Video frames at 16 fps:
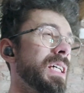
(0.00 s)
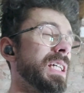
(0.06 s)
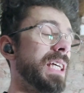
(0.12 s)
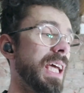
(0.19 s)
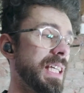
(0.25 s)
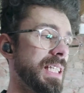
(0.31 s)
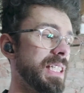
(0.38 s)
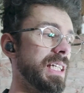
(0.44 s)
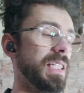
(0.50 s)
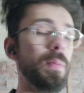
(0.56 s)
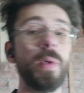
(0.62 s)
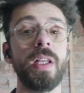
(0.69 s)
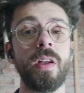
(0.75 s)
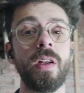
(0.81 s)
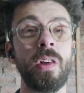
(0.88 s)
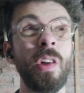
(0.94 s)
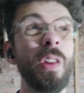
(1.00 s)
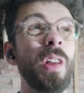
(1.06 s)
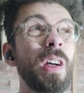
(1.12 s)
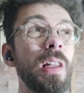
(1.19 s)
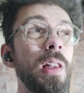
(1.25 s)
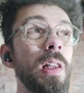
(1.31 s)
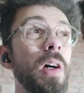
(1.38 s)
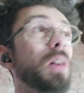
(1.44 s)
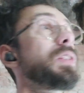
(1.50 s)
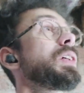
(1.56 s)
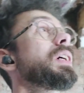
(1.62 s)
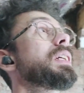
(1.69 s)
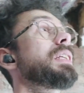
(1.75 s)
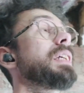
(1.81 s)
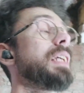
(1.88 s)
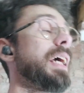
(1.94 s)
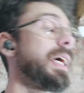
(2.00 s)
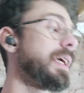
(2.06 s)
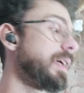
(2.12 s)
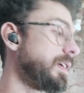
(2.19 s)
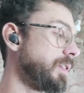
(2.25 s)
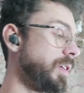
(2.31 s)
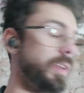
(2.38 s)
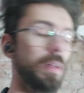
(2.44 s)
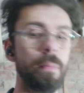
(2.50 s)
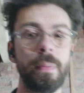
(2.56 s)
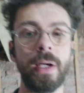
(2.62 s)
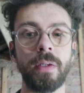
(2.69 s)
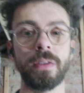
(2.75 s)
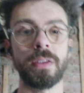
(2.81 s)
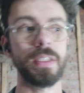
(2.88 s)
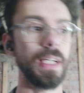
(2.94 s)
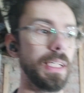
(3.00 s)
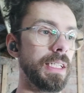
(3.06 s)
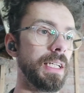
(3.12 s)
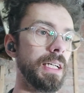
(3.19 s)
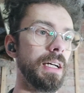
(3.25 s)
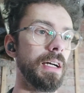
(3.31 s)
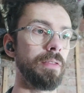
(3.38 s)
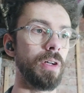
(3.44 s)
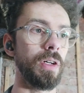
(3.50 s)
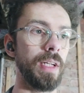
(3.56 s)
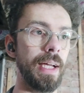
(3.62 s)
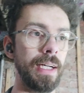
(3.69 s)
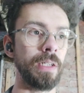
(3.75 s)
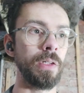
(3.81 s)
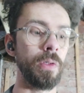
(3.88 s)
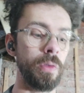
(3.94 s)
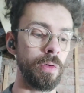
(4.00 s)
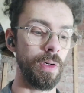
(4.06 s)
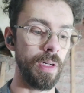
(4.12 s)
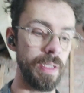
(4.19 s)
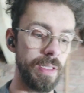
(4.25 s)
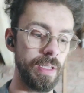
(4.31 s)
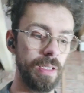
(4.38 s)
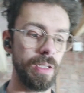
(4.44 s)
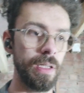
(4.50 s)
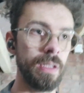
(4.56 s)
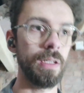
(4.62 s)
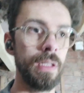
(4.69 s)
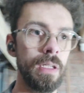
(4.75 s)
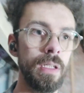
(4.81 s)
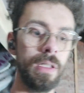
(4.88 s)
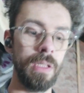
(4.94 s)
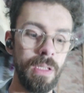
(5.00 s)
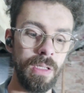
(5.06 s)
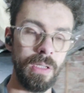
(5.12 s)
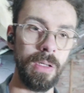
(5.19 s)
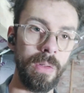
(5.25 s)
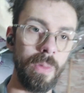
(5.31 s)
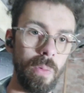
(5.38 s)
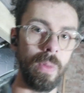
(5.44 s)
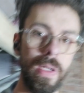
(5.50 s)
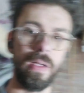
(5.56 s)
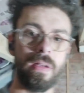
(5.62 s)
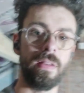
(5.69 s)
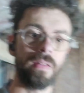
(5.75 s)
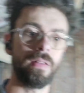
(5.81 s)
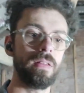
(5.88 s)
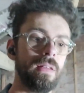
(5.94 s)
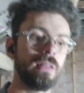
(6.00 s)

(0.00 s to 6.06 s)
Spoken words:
yes, it's been on a lot today. I've got the belt sander. I've got an angle grinder with